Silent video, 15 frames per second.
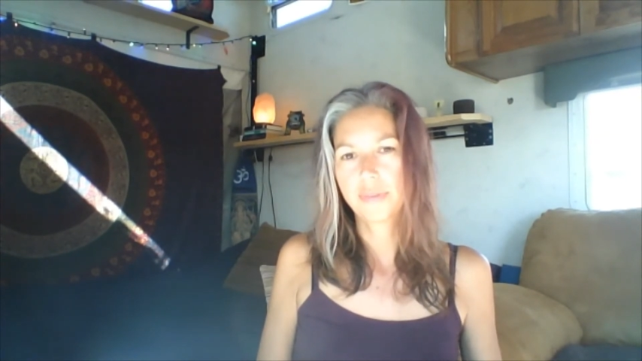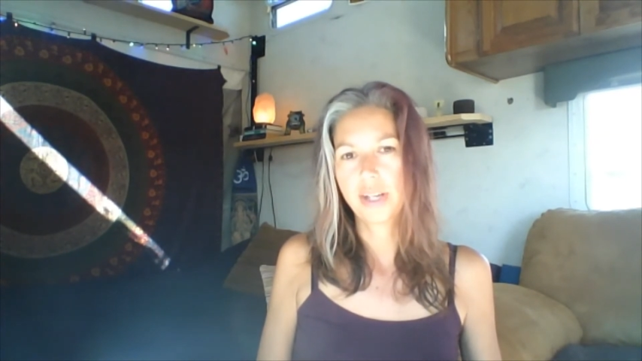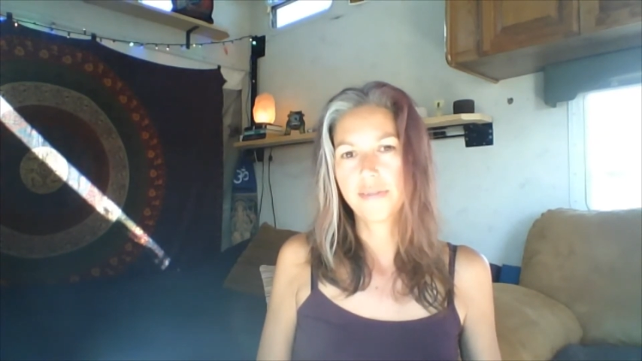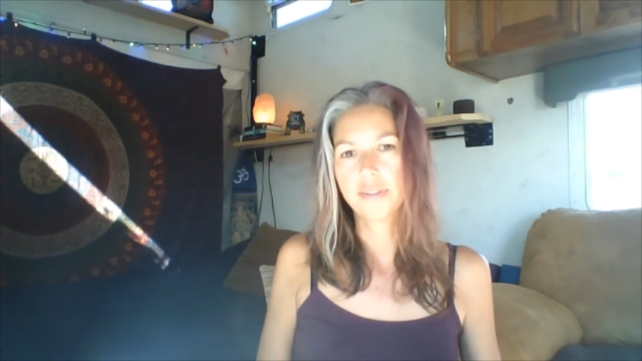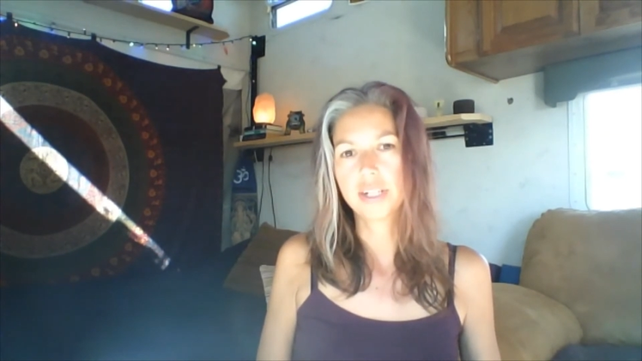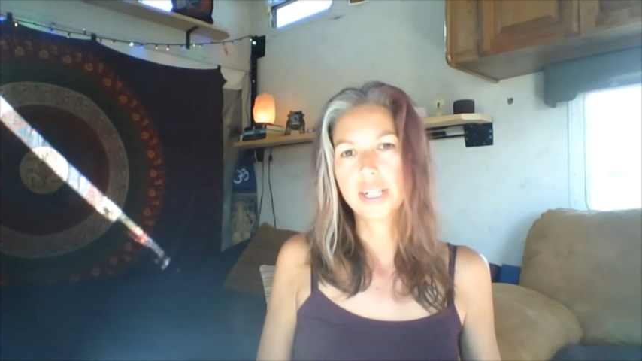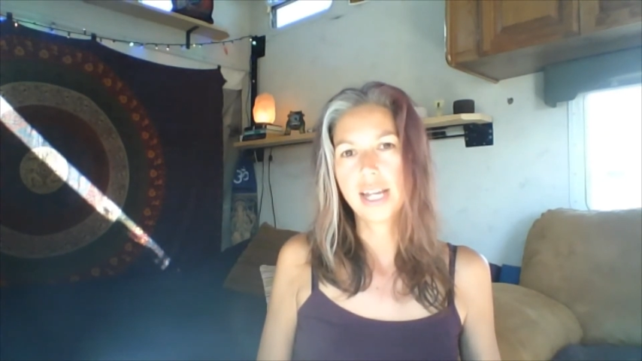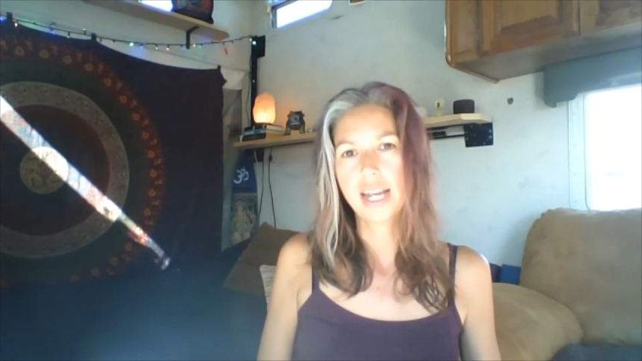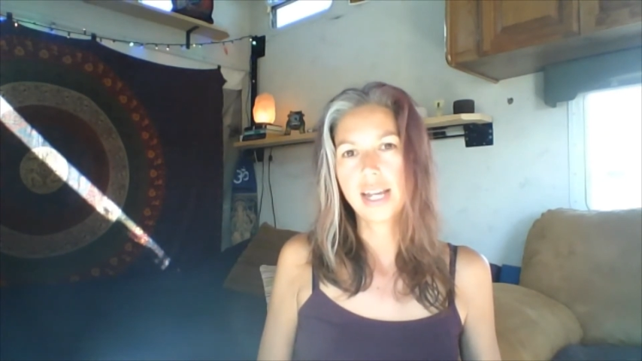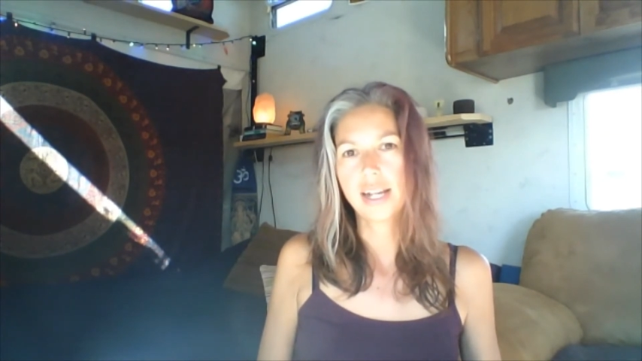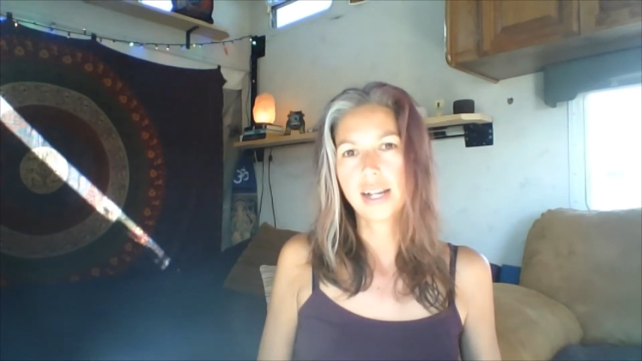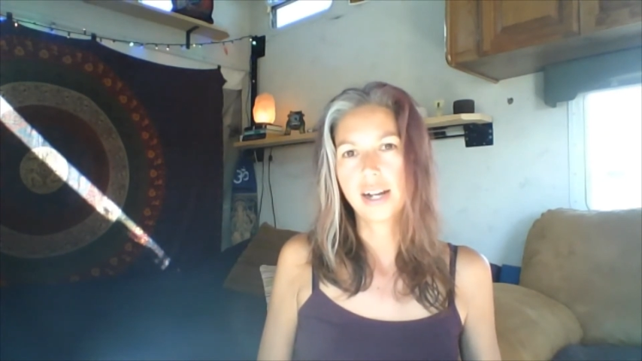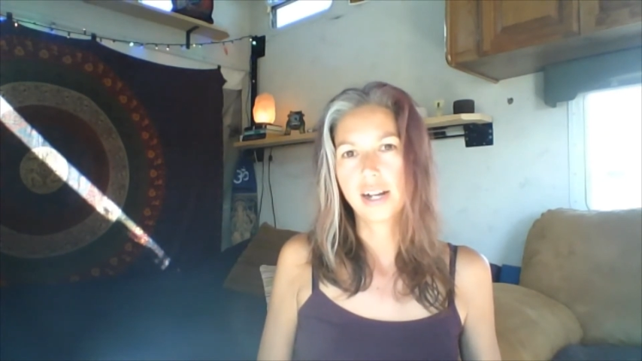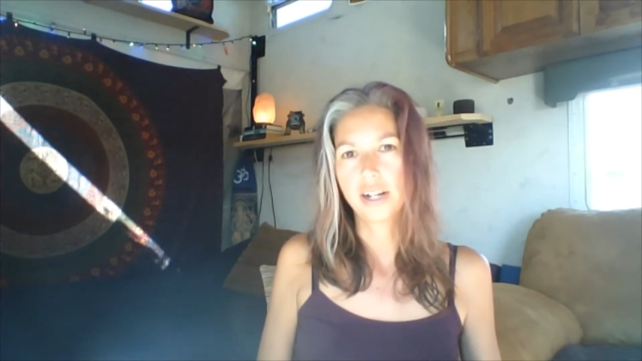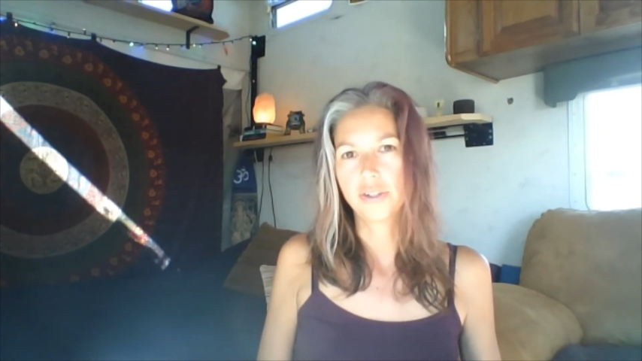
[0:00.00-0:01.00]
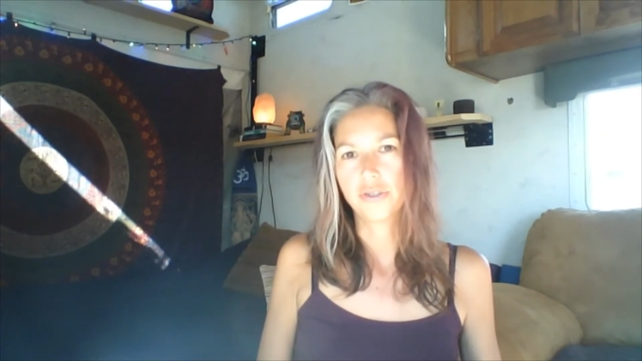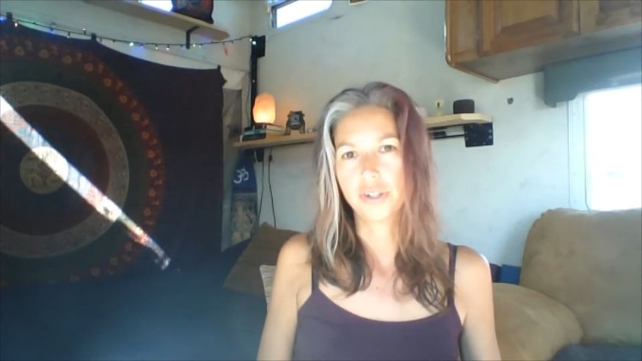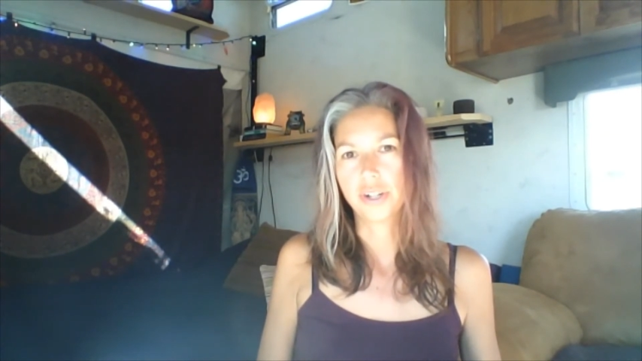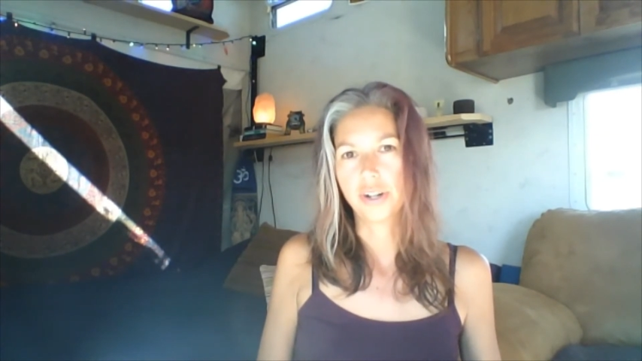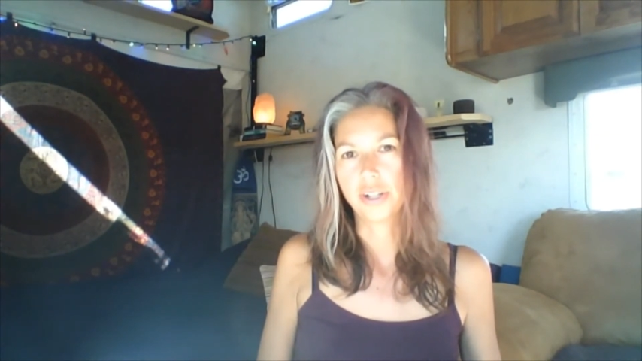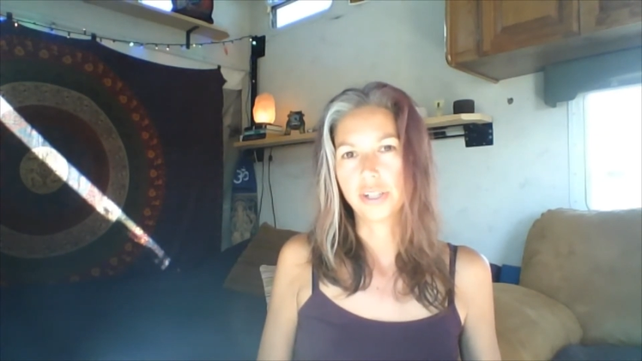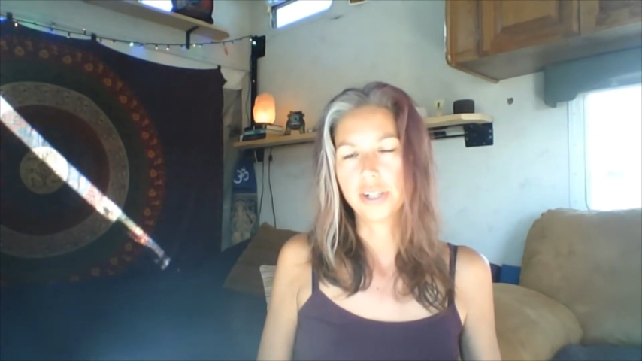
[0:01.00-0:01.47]
give or take
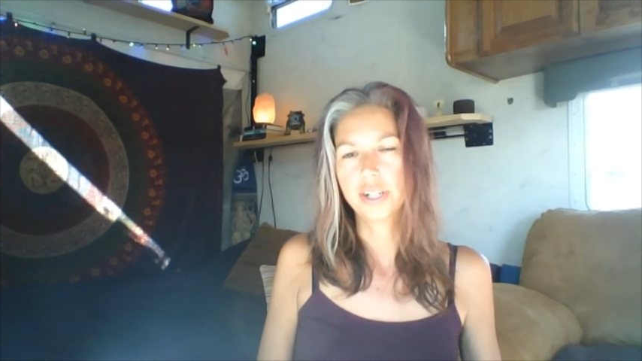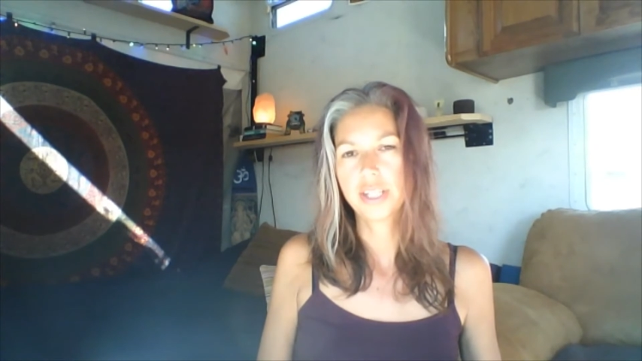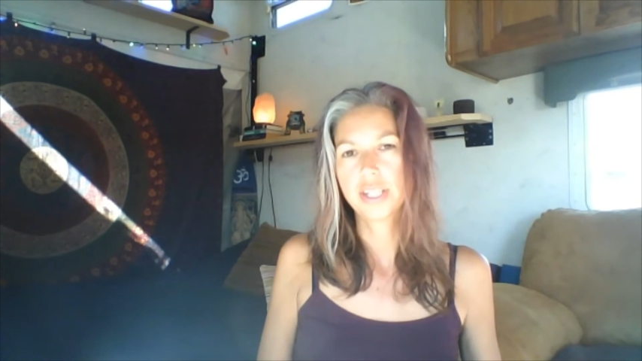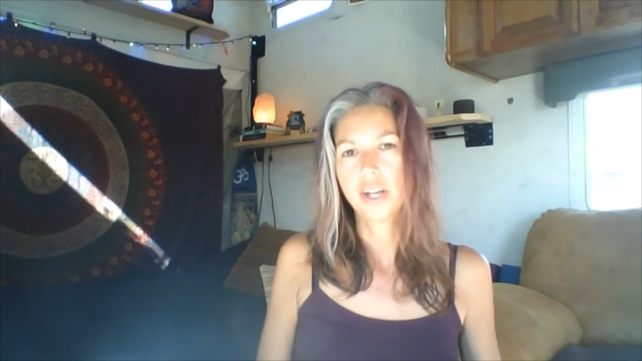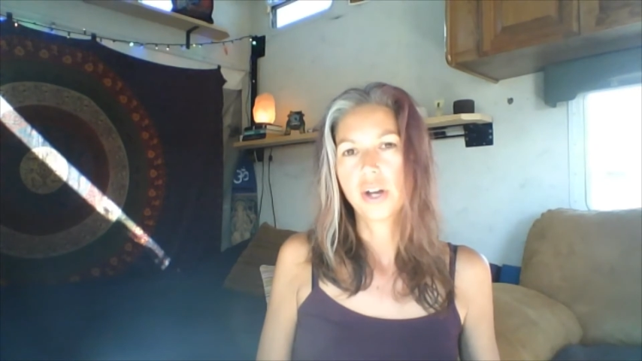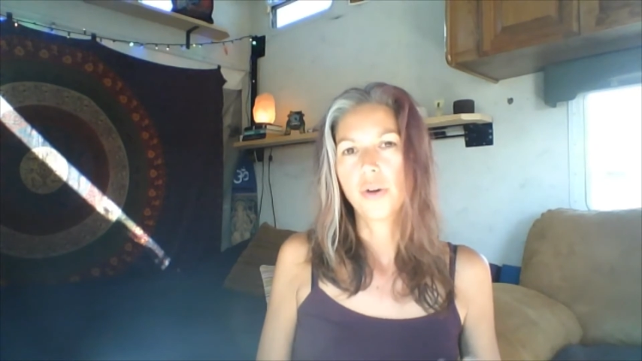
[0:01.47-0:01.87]
$100,